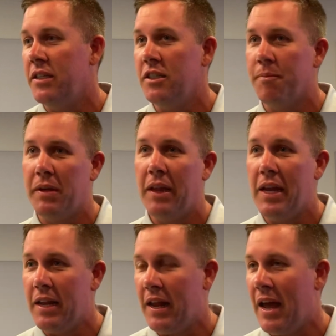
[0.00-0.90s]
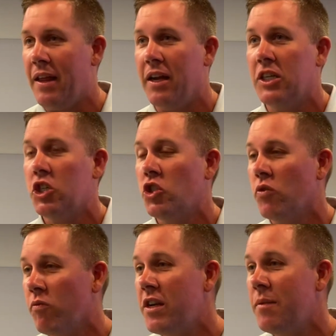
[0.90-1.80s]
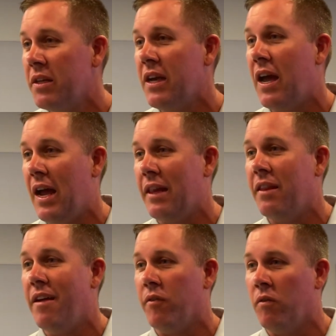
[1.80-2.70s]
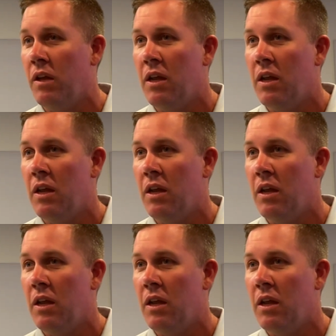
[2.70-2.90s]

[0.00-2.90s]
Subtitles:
he's played it at an extremely high level.